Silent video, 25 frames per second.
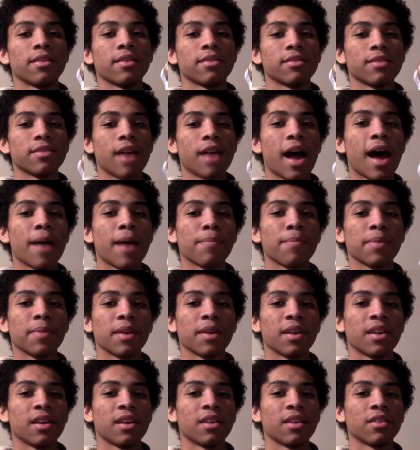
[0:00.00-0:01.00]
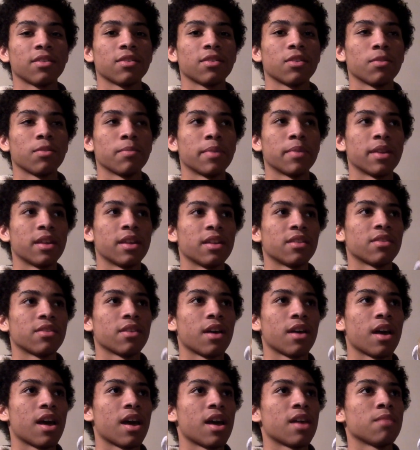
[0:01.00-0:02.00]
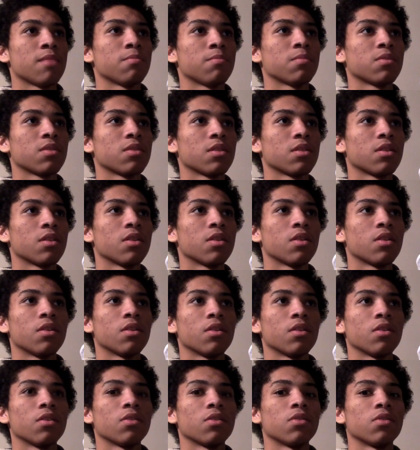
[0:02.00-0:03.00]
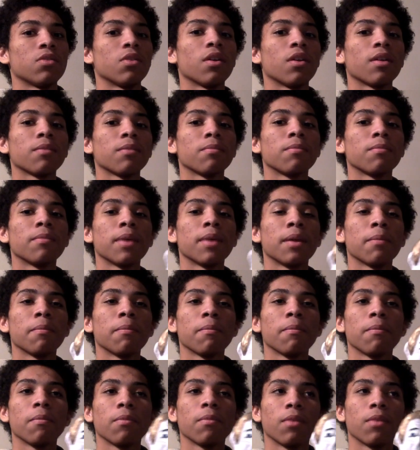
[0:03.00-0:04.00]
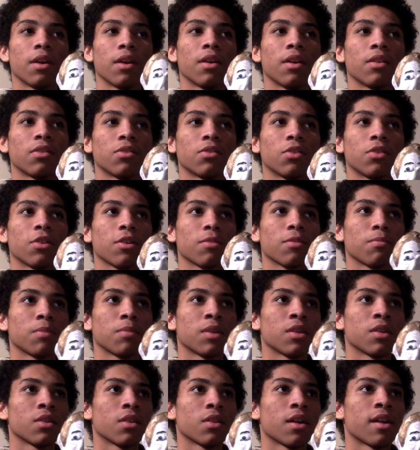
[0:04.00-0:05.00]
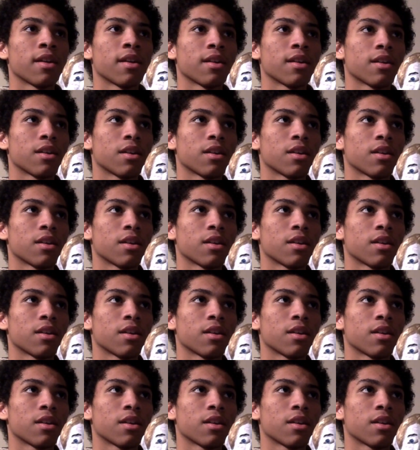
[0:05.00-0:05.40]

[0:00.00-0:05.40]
stopping so many times, took me it took me like